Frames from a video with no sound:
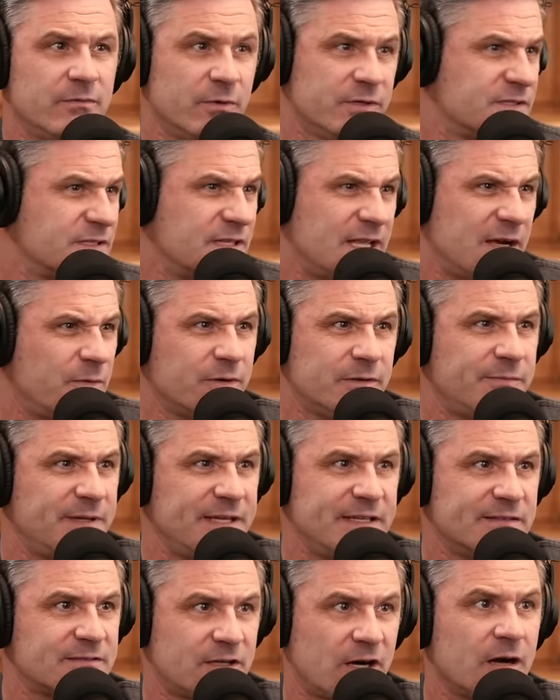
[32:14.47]
wasn't that one
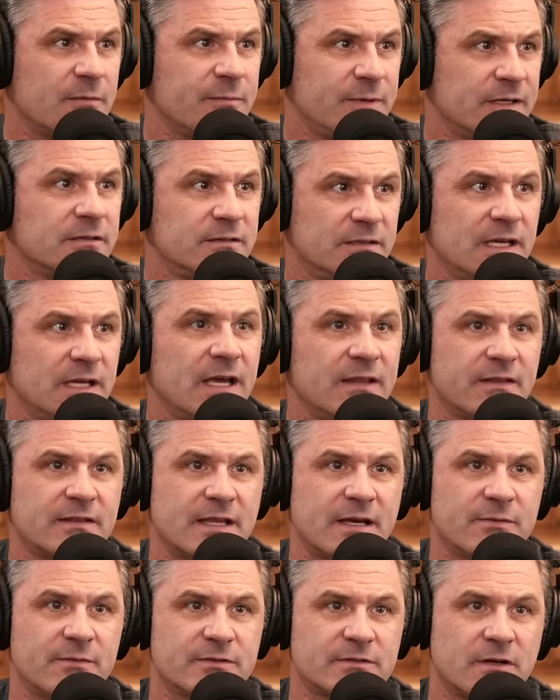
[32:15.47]
piece carbon? So. Yeah, I okay.
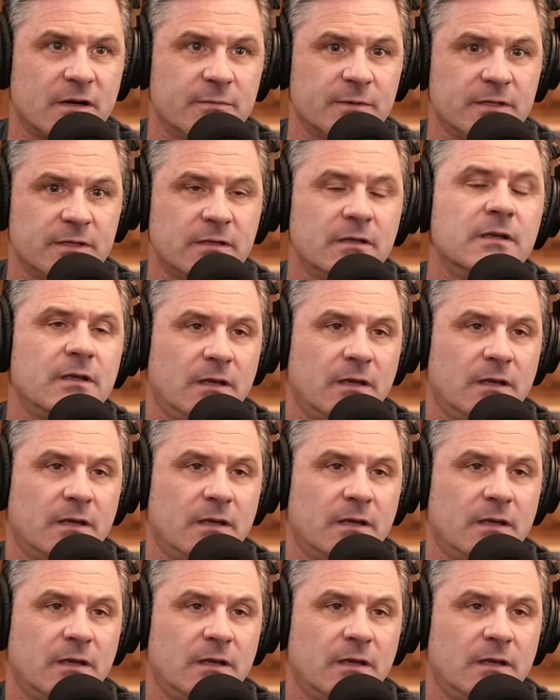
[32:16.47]
think that was carbon.